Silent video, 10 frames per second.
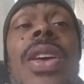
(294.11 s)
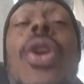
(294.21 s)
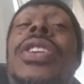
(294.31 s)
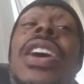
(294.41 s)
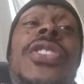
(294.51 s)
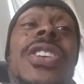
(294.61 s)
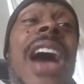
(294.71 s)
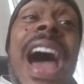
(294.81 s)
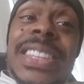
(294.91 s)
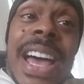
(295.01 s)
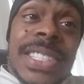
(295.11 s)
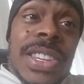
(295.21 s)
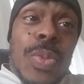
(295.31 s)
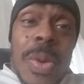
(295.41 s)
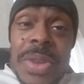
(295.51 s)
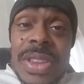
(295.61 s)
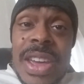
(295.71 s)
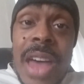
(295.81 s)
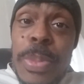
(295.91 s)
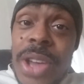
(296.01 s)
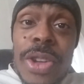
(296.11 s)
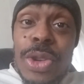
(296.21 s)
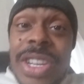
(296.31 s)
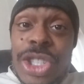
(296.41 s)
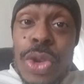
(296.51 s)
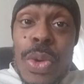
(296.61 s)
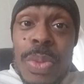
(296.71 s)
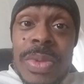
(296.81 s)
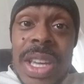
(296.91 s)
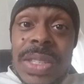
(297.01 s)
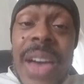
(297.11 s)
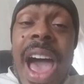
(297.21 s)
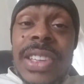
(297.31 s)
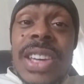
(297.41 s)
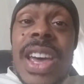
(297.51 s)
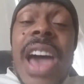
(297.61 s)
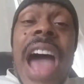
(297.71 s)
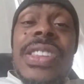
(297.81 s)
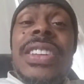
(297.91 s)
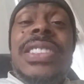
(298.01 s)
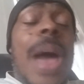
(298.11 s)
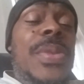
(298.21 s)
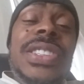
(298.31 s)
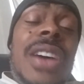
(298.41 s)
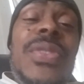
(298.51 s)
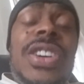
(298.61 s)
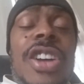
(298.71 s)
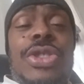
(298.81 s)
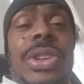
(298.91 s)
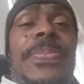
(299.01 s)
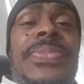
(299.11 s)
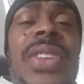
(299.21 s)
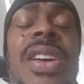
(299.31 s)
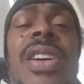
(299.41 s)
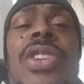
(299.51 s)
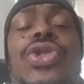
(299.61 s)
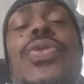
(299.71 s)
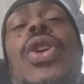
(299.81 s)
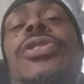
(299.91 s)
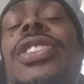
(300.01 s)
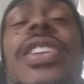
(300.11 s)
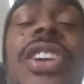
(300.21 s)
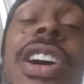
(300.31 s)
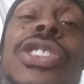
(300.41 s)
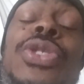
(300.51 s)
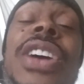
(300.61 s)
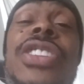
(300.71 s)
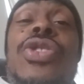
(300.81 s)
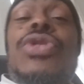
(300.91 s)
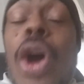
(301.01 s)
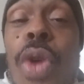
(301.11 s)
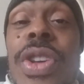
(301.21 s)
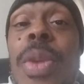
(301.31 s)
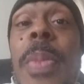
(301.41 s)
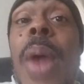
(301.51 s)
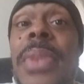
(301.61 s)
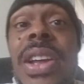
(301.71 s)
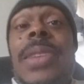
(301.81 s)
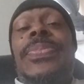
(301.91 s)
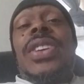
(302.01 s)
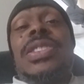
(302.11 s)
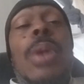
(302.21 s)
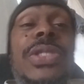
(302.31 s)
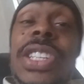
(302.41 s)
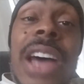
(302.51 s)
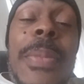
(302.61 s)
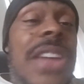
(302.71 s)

On the other hand, I tested the women, and I'm telling you, it's true. It's facts. I think this happens in every country. So if you go to another country and you know they're about money, because most of the time,